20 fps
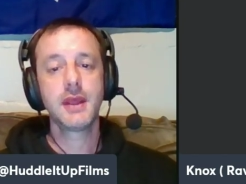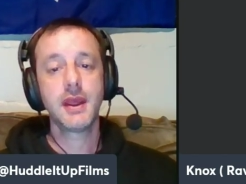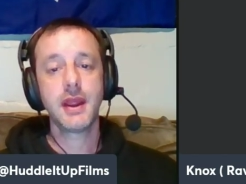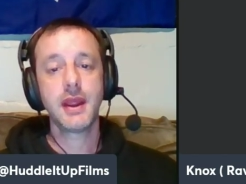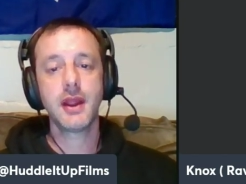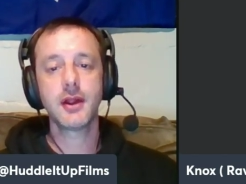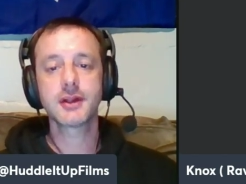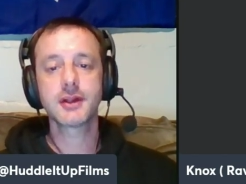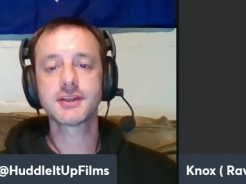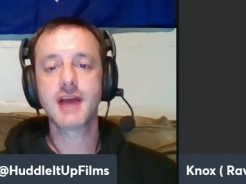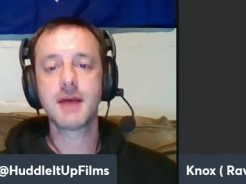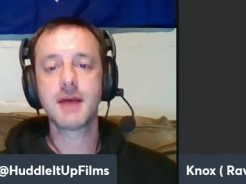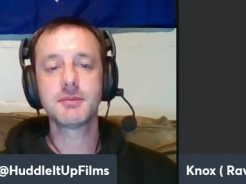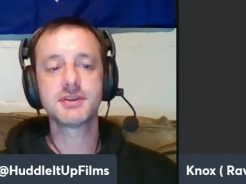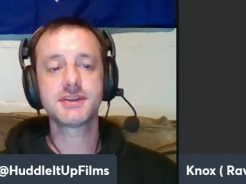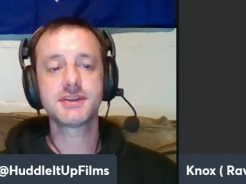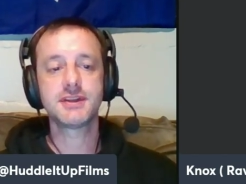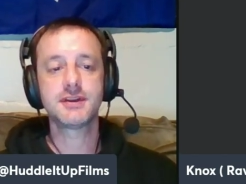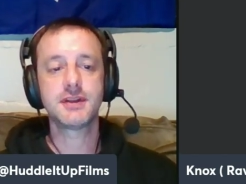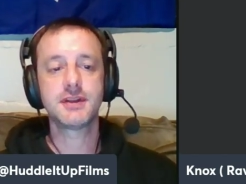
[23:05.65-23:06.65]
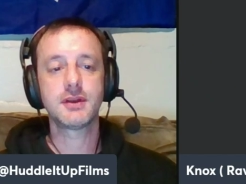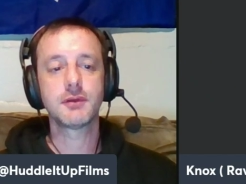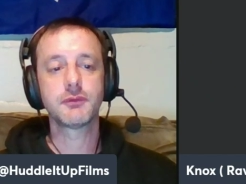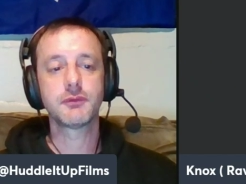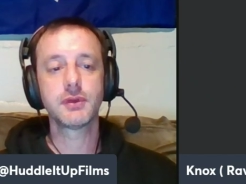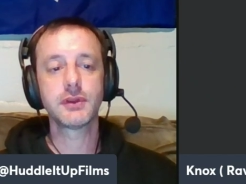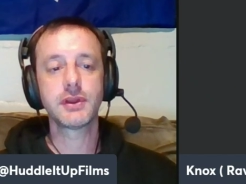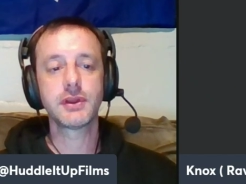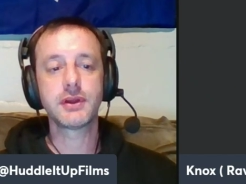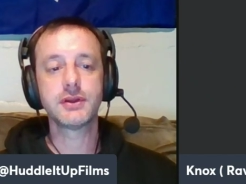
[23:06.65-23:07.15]
Eric Tomlinson did a
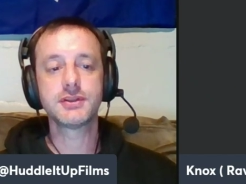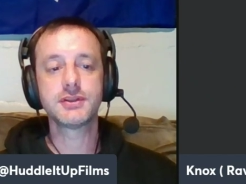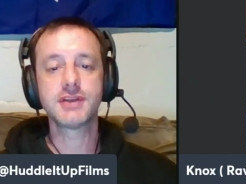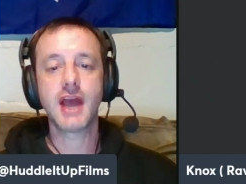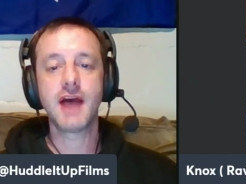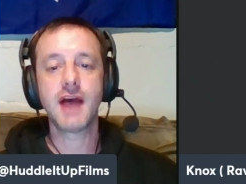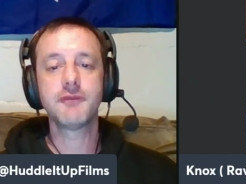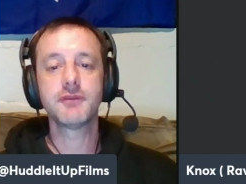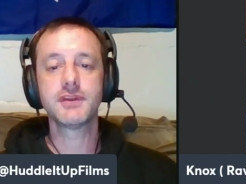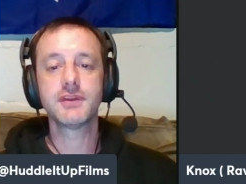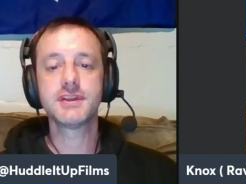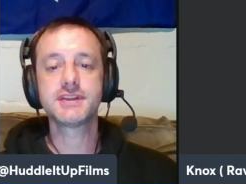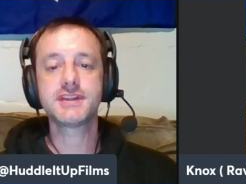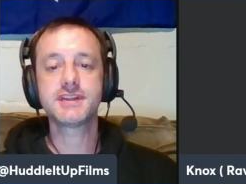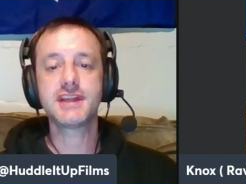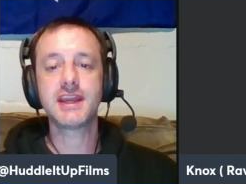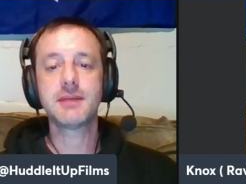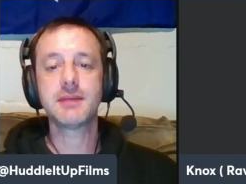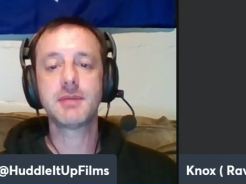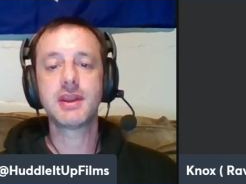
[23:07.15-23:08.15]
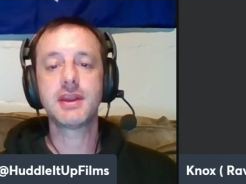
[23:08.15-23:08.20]
really good job for this team.